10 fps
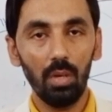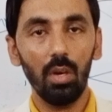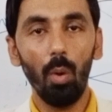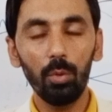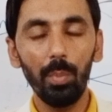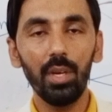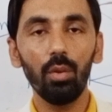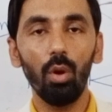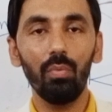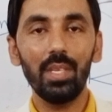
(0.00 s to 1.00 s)

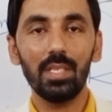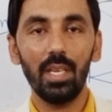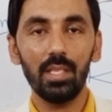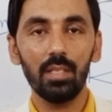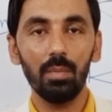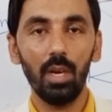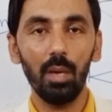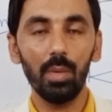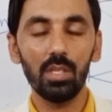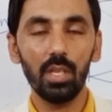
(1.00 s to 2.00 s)
optometry always says, I
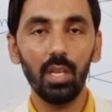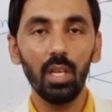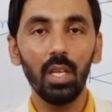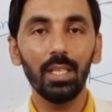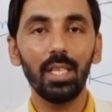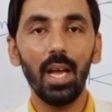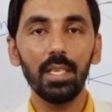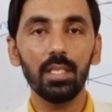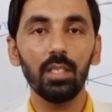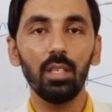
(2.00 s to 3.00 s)
must say
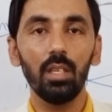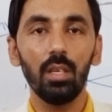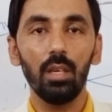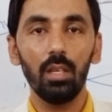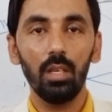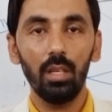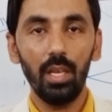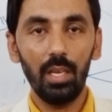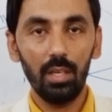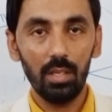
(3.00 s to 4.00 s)
that
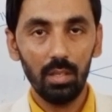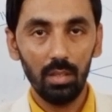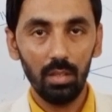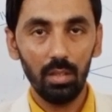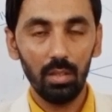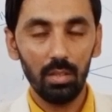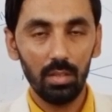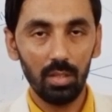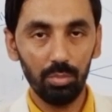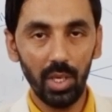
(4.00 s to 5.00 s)
in
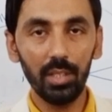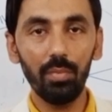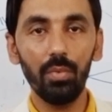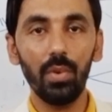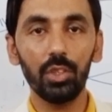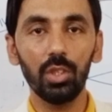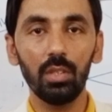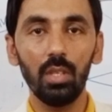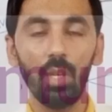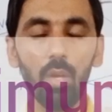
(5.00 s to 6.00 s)
subjective
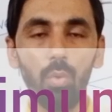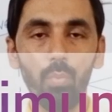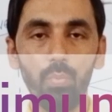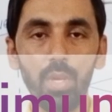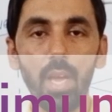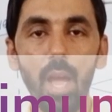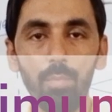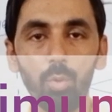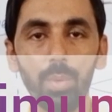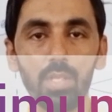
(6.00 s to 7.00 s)
refraction, we have
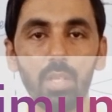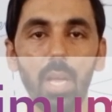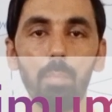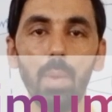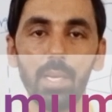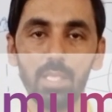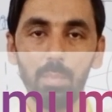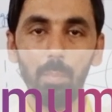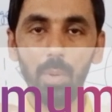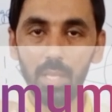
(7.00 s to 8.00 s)
to prescribe
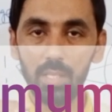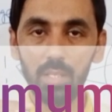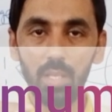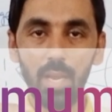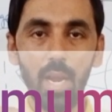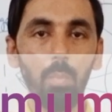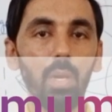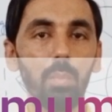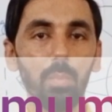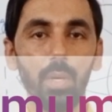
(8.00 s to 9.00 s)
maximum plus and
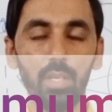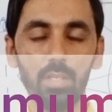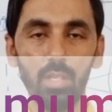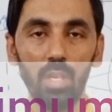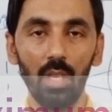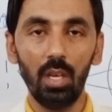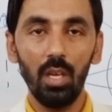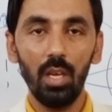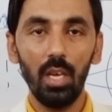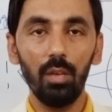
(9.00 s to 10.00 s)
minimum minus.
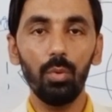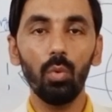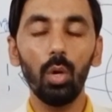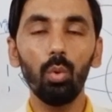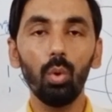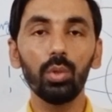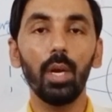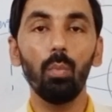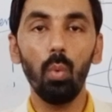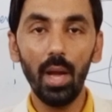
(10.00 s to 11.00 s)
And if you want to know
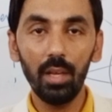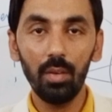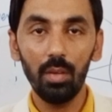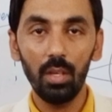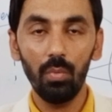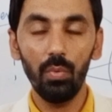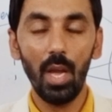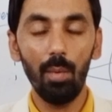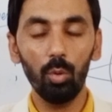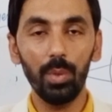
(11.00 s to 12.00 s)
that why we
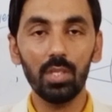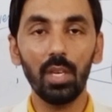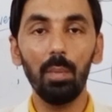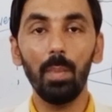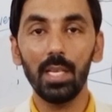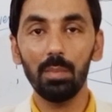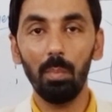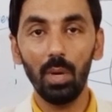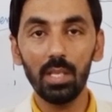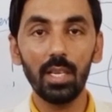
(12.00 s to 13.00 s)
have to prescribe maximum
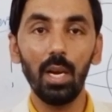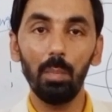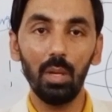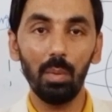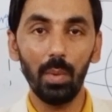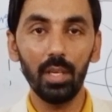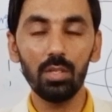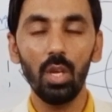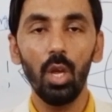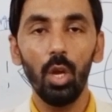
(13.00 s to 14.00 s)
plus and minimum
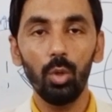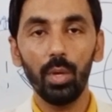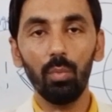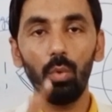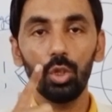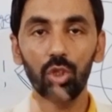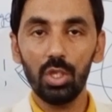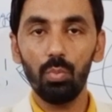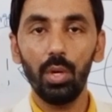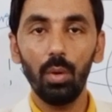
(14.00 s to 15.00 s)
minus, you can watch
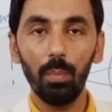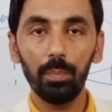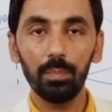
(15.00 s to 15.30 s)
this video.